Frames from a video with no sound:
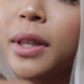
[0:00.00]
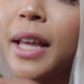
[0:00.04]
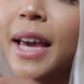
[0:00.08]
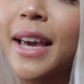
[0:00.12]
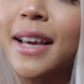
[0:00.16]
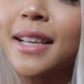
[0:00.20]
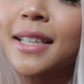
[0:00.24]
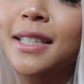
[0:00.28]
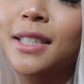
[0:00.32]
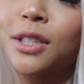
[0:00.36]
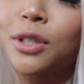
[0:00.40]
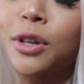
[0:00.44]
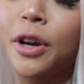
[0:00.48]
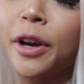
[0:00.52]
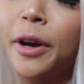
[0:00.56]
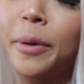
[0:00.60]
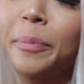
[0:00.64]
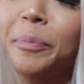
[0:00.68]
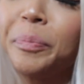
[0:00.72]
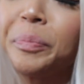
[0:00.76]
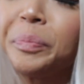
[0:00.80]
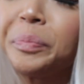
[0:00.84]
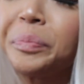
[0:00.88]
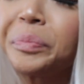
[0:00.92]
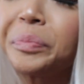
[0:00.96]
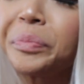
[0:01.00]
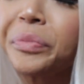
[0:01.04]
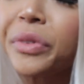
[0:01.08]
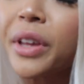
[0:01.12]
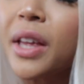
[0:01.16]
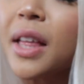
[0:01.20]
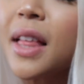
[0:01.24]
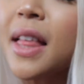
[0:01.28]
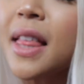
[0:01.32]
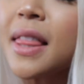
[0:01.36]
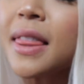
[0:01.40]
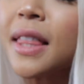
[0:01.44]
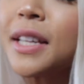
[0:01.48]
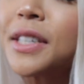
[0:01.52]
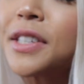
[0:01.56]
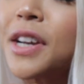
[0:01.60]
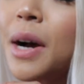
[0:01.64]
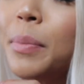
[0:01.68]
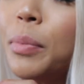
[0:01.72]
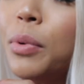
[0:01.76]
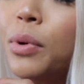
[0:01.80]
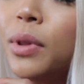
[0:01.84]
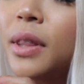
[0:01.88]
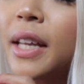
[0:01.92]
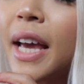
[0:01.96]
lace. So the
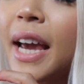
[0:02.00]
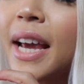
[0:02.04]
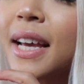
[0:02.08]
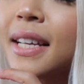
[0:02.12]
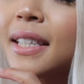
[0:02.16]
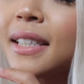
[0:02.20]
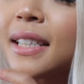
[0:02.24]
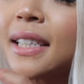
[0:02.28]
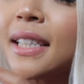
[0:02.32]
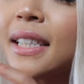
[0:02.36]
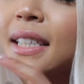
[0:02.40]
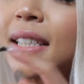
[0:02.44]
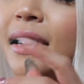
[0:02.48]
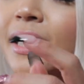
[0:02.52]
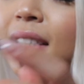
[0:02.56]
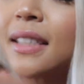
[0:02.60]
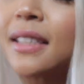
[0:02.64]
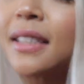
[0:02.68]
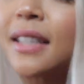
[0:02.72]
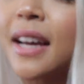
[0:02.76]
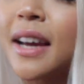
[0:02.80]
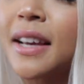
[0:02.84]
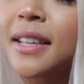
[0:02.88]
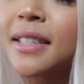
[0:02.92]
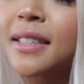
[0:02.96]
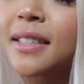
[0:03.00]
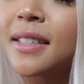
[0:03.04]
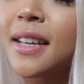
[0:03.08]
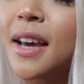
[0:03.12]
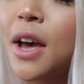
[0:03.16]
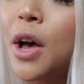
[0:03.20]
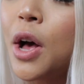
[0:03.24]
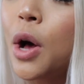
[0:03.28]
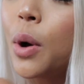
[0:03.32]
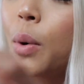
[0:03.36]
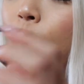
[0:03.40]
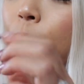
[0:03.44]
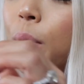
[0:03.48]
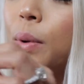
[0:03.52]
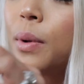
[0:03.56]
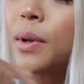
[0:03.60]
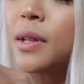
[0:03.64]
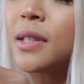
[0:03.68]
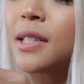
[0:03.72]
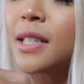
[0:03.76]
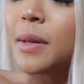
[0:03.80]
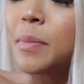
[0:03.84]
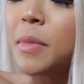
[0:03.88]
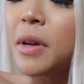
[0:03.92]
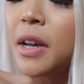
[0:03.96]
double lace is a nice, well,
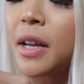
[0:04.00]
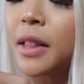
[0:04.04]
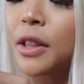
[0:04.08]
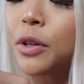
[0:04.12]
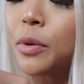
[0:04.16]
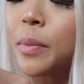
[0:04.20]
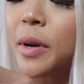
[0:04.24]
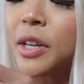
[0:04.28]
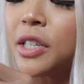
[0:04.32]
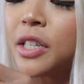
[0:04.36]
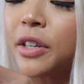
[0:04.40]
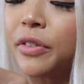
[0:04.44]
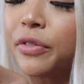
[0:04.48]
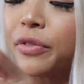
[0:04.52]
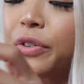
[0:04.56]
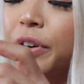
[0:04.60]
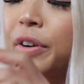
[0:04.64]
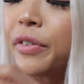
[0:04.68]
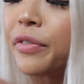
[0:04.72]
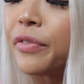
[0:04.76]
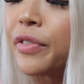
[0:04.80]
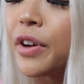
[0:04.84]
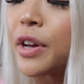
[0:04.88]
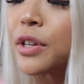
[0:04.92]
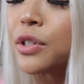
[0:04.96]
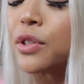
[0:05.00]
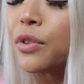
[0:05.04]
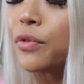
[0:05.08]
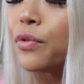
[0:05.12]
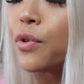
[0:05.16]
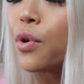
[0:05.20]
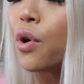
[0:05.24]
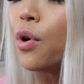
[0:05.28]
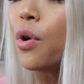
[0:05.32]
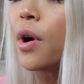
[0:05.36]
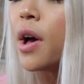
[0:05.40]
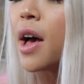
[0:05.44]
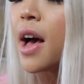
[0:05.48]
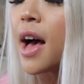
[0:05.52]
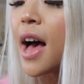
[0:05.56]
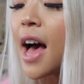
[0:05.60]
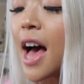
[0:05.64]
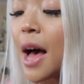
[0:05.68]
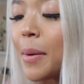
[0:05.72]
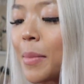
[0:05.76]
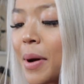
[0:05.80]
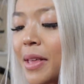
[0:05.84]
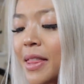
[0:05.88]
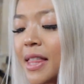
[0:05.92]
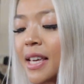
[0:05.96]
it's something a little bit different, first of all.
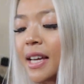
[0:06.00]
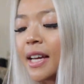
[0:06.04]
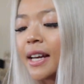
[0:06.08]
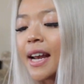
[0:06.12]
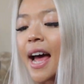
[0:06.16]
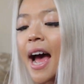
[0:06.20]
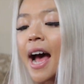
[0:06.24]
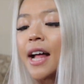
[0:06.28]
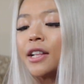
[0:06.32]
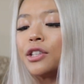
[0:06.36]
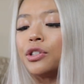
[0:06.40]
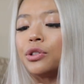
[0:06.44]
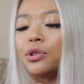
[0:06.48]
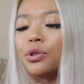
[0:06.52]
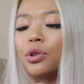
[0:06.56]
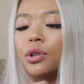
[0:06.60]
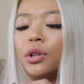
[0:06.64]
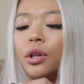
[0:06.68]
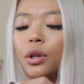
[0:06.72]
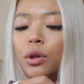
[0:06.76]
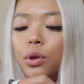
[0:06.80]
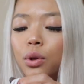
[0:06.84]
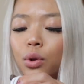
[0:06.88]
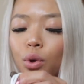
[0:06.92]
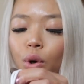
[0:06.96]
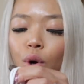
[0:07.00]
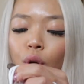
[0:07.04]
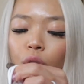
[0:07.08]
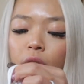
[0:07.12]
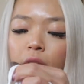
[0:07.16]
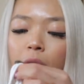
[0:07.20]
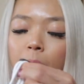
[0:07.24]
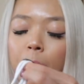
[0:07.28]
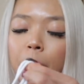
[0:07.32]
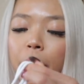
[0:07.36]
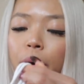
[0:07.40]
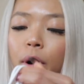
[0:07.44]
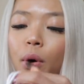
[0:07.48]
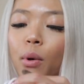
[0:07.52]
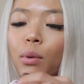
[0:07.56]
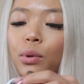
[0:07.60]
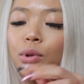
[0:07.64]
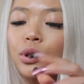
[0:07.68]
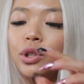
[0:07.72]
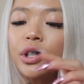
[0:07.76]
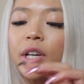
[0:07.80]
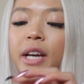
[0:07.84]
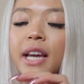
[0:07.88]
I think it adds to the look, but also